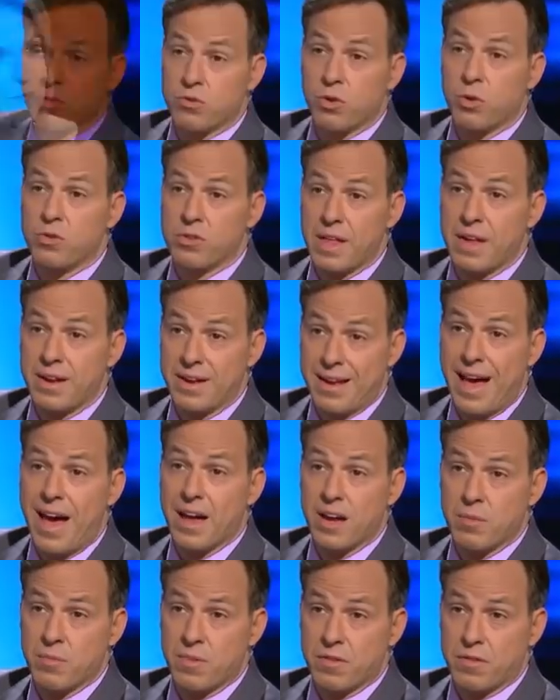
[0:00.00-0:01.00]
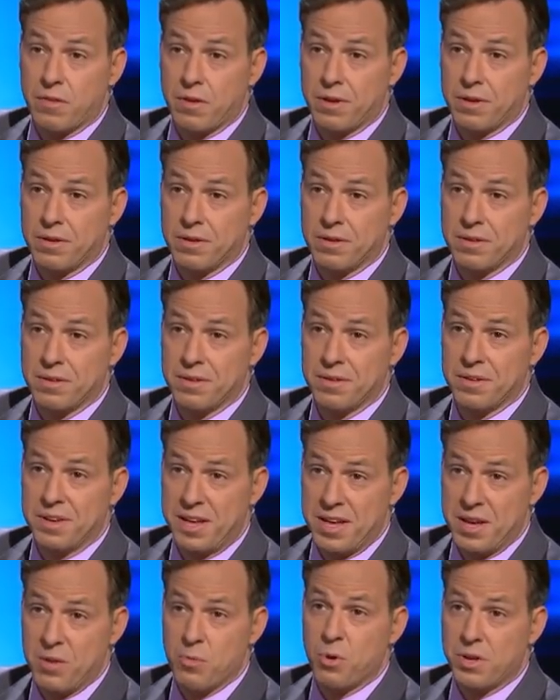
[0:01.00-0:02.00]
told you that anonymously.
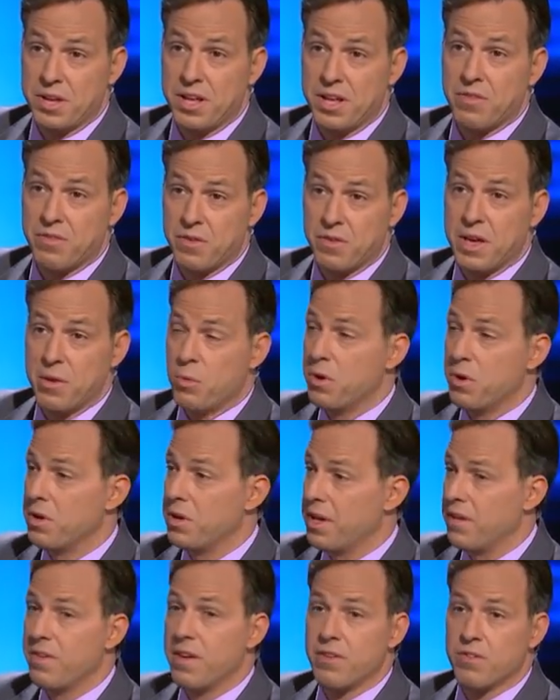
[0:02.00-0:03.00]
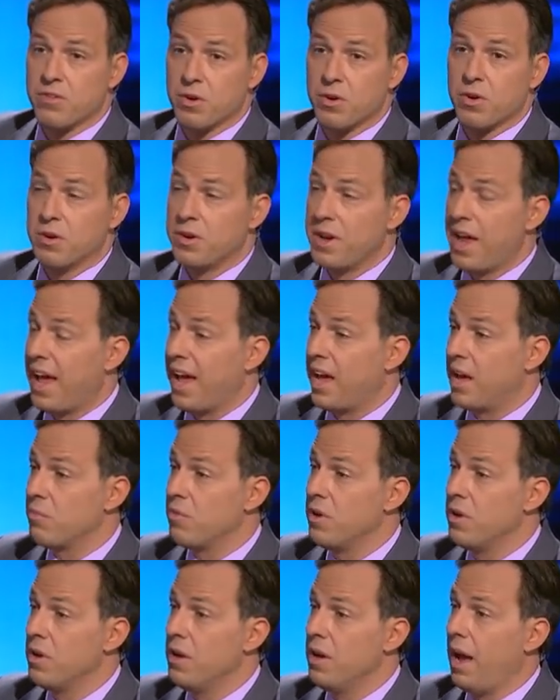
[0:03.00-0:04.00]
He wouldn't give his or her name,
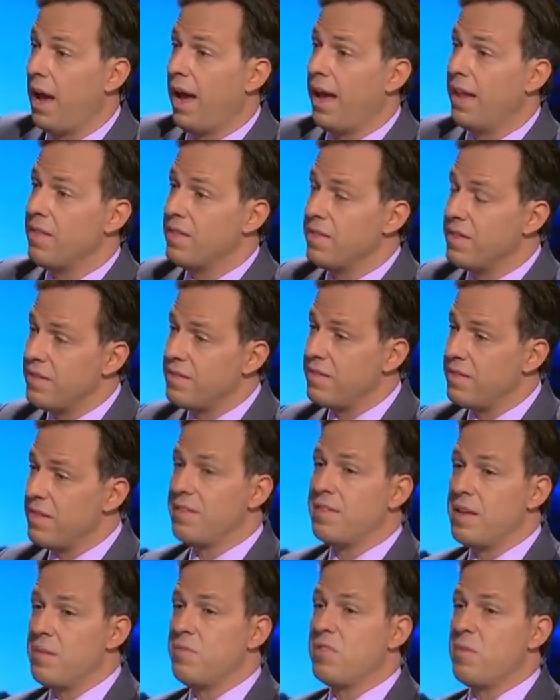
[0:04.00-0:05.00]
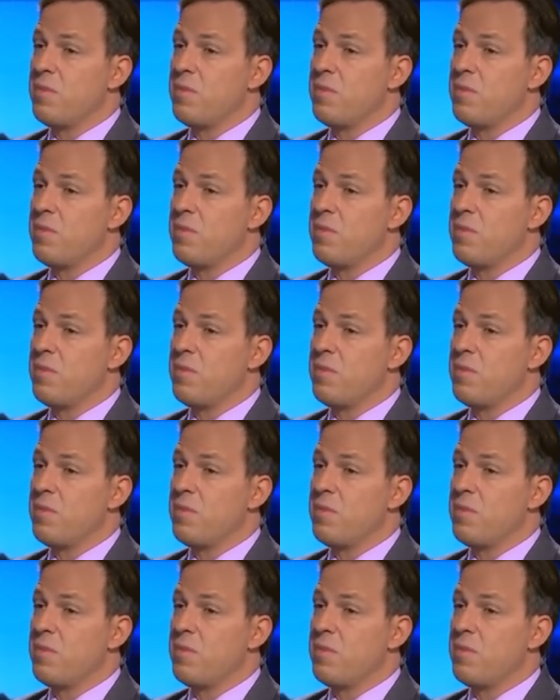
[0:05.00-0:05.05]
and this seems